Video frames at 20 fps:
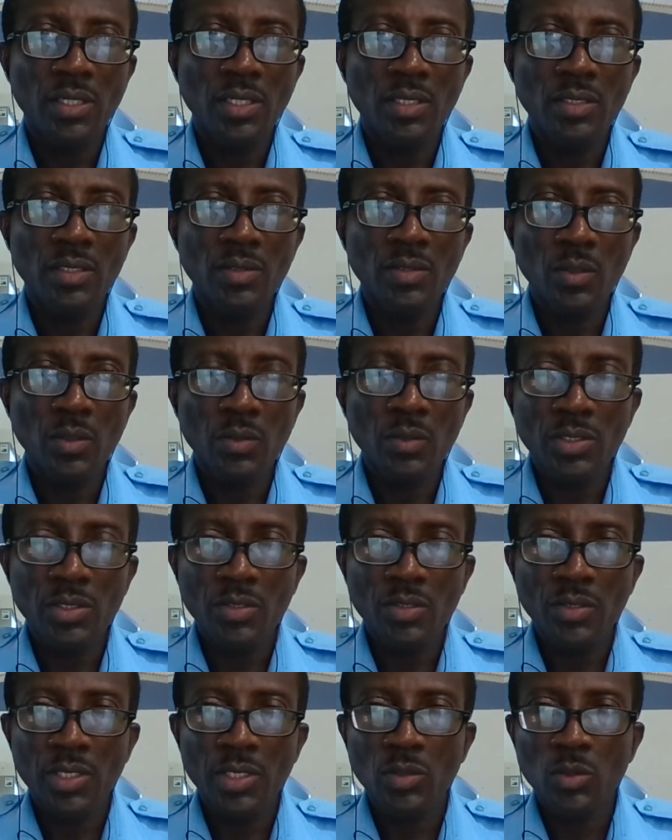It is always
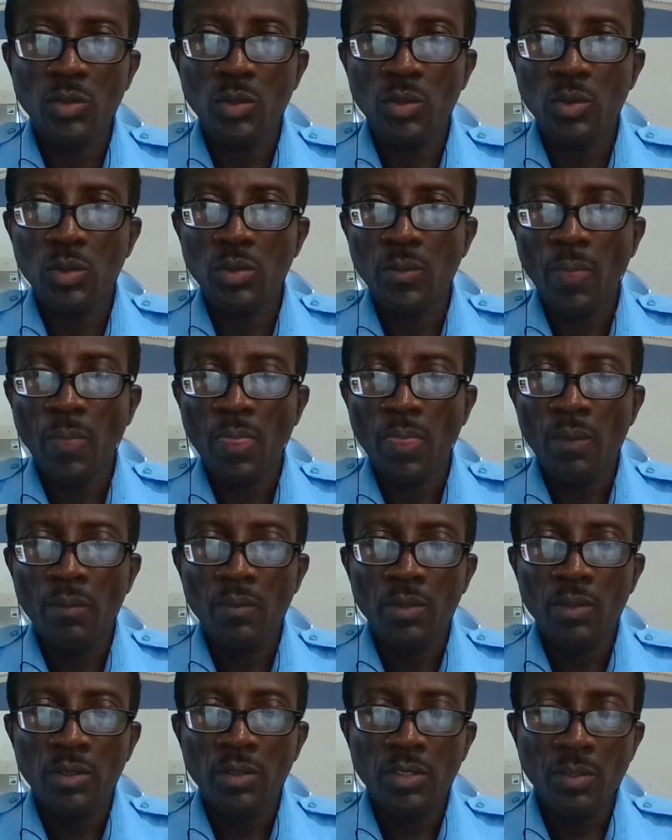great to
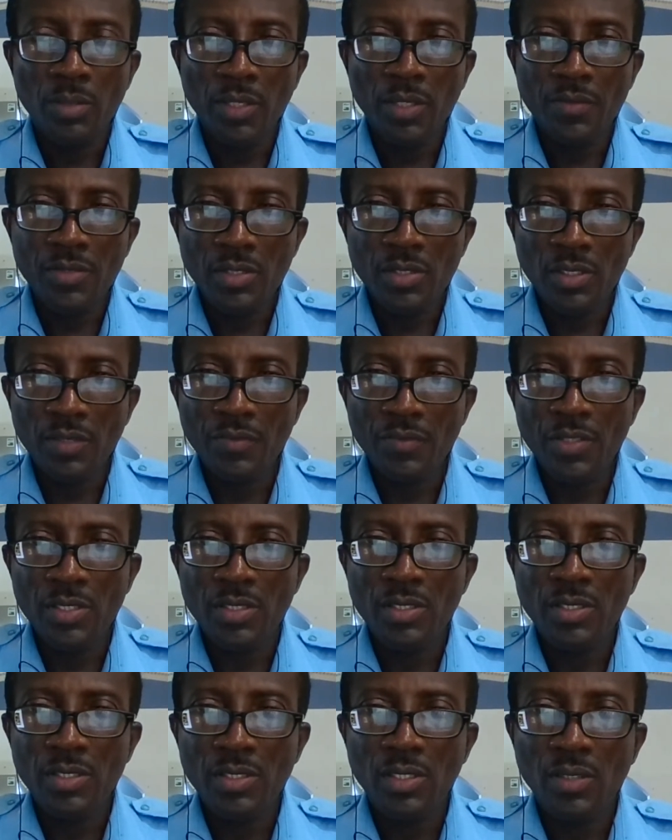be of
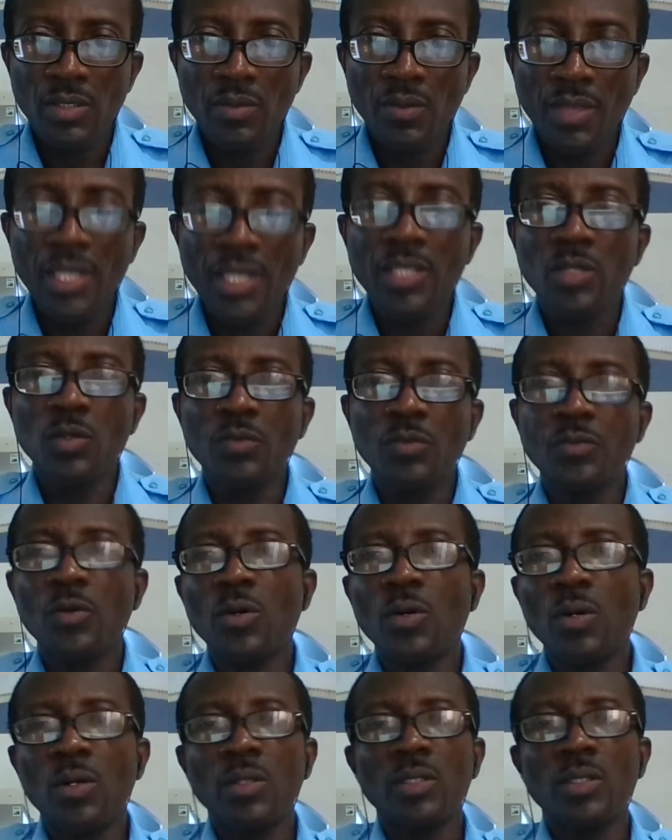service. Thank you
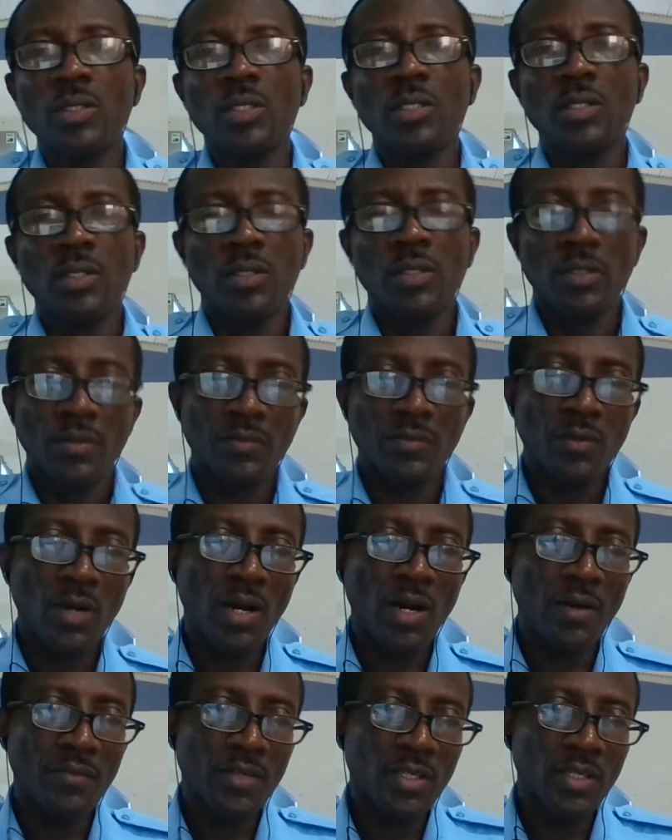for
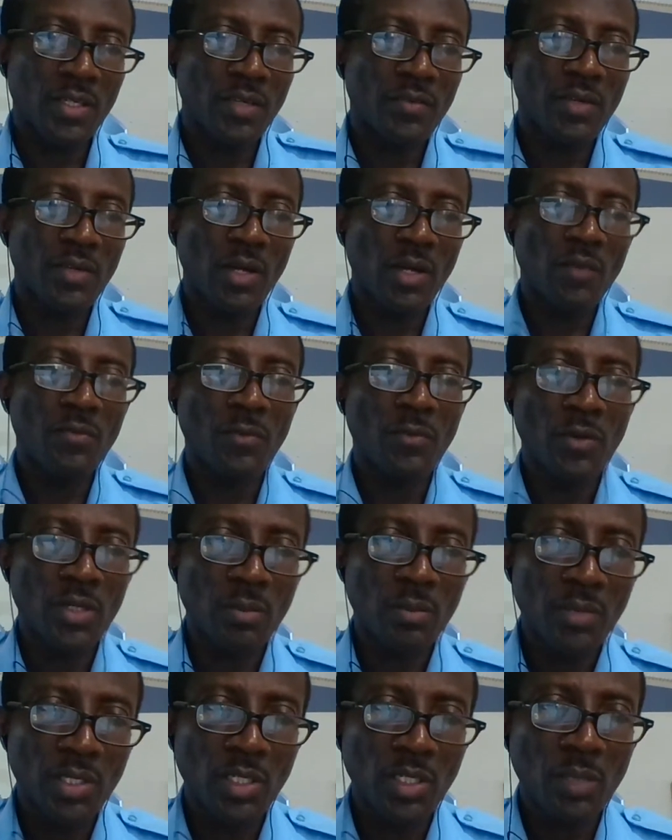having
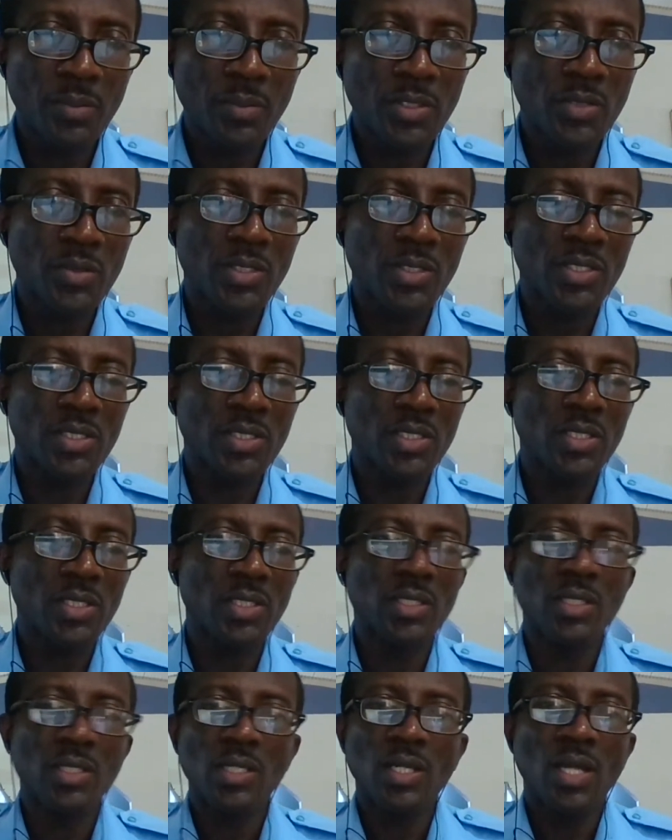afforded me the
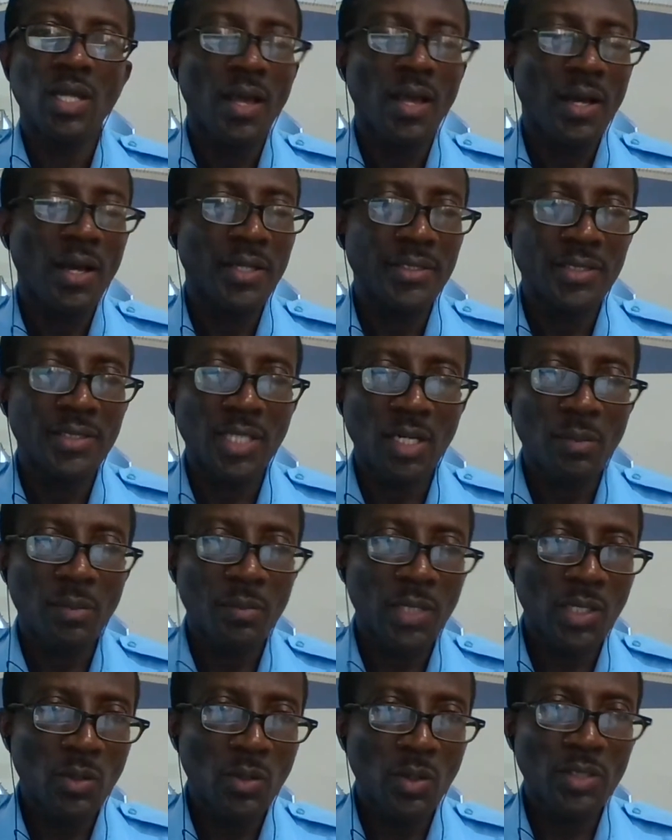opportunity. And
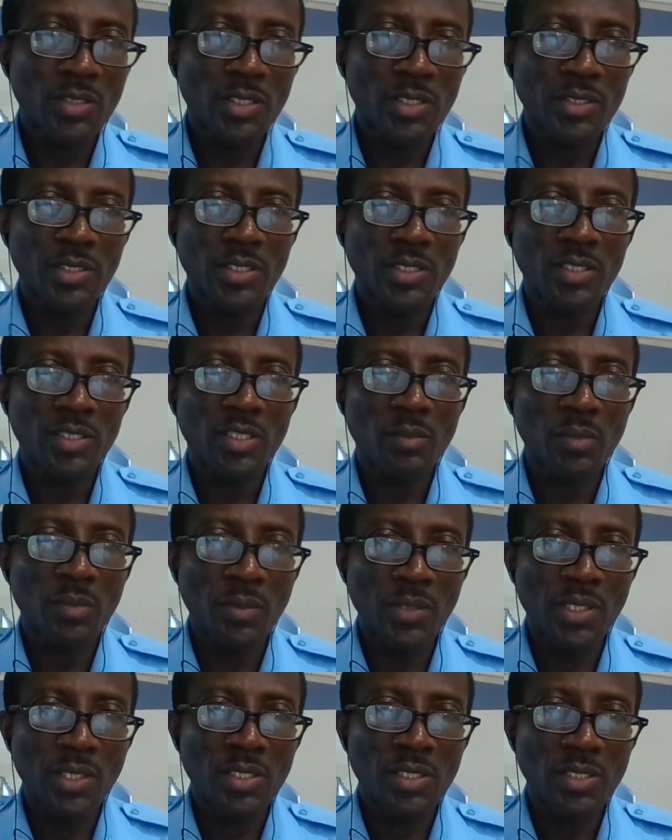may God continue to be
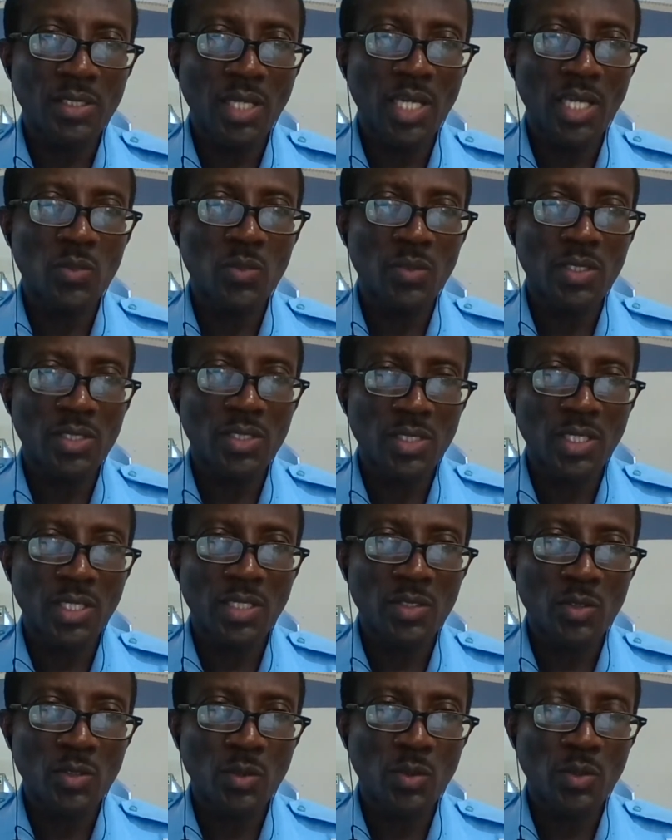with us as we
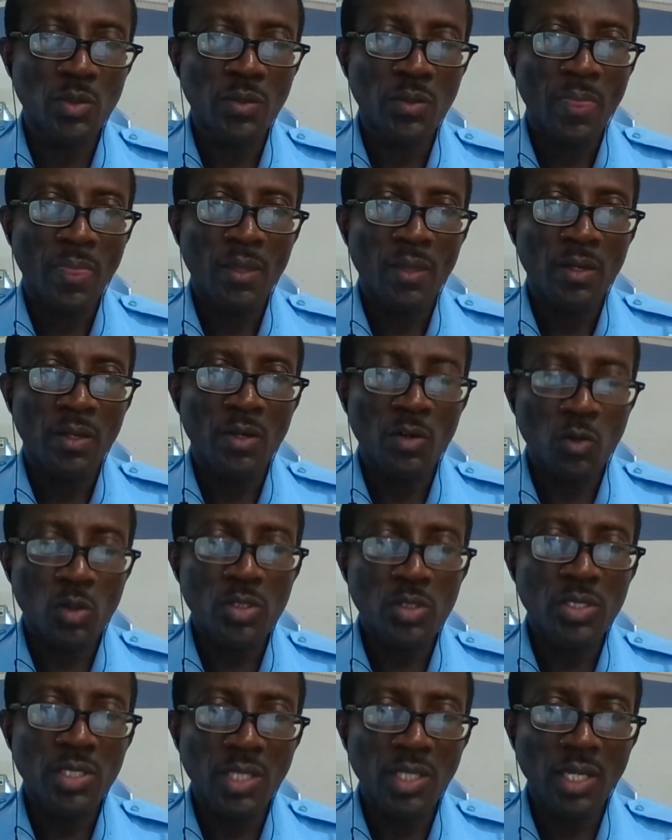seek to grow
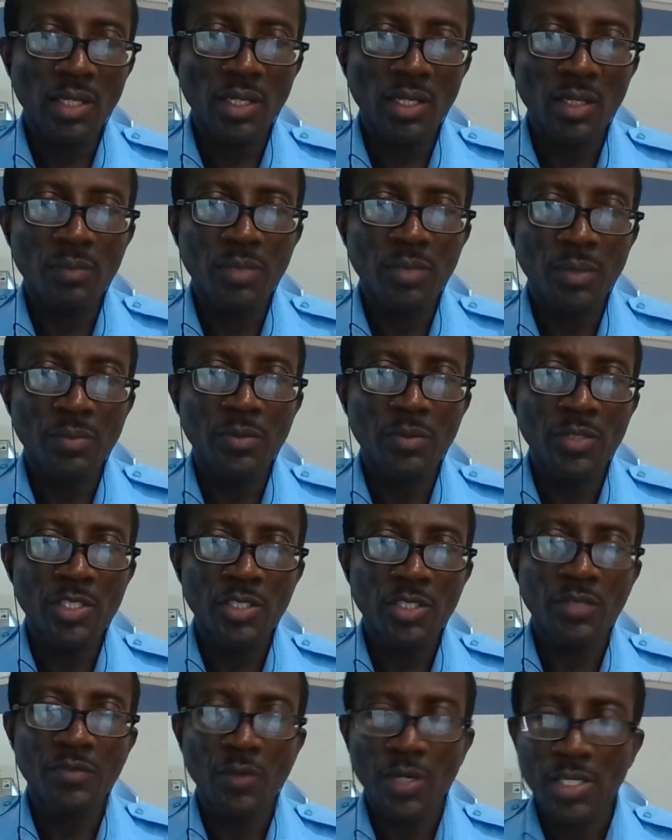together in
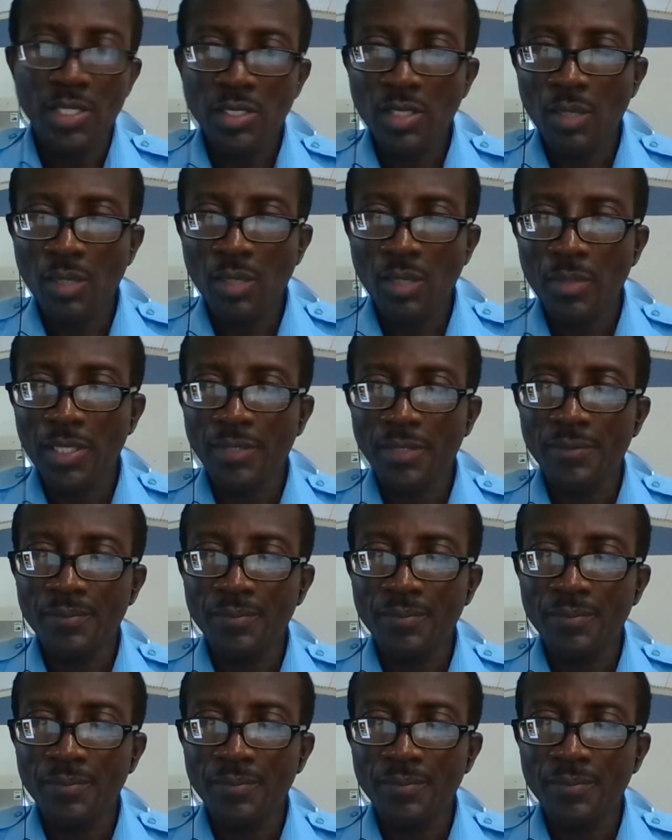preparation for His coming.